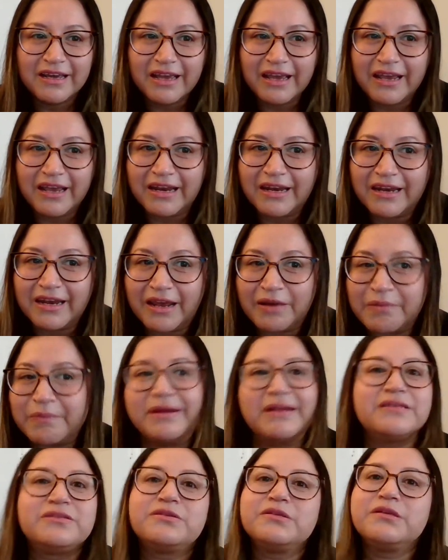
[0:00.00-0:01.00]
And I
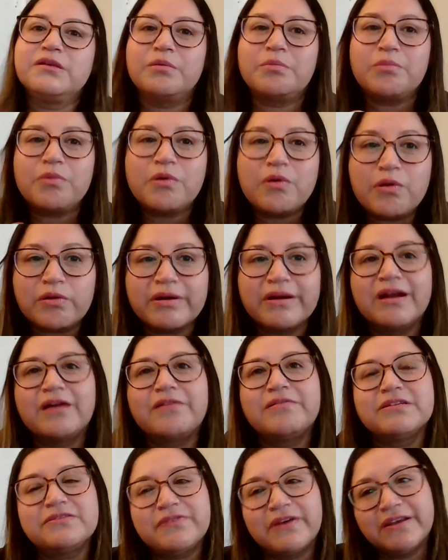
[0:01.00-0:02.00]
wanted to know more, and I
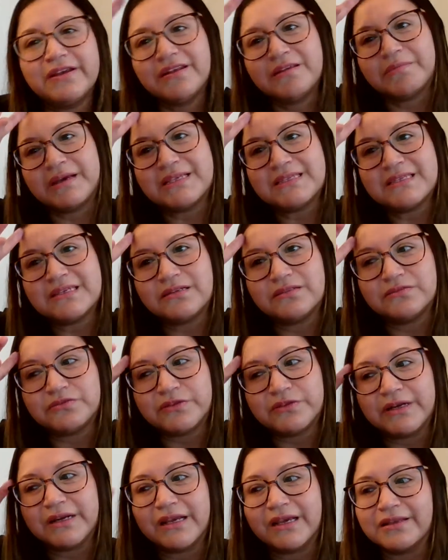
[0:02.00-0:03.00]
was finding myself
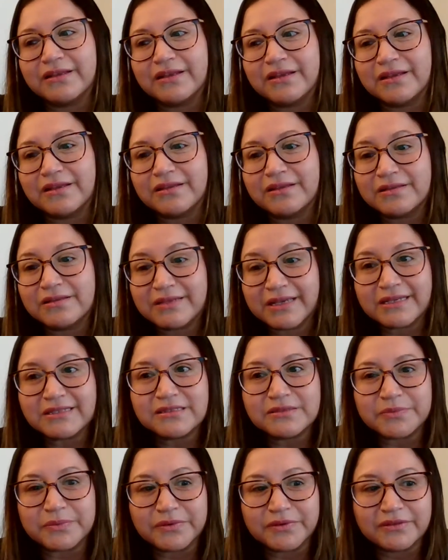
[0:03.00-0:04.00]
reading the
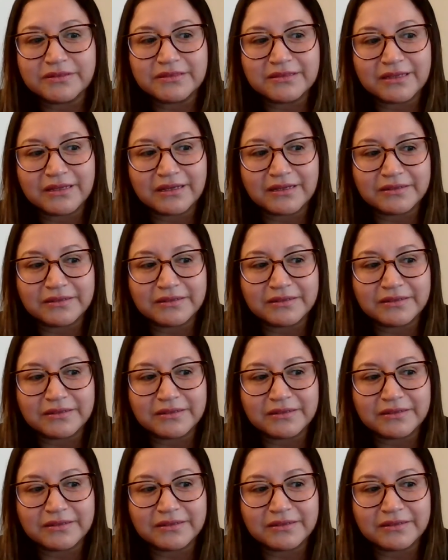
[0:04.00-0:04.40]
textbooks